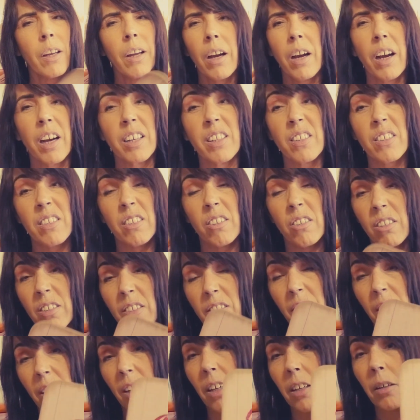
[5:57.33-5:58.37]
I just noticed
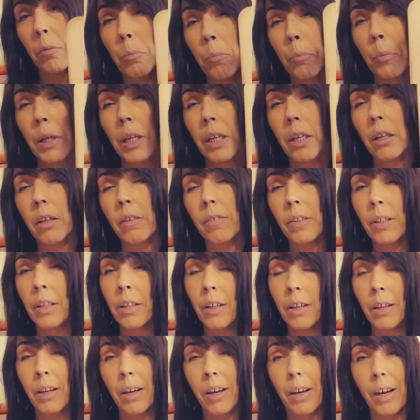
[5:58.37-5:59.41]
that, but
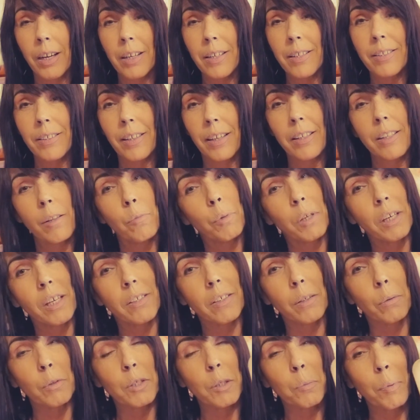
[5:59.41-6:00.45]
I just liked it because
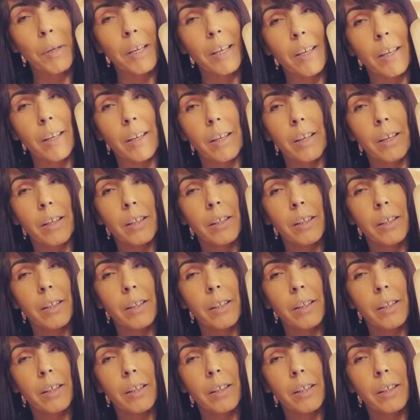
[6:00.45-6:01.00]
it was pink.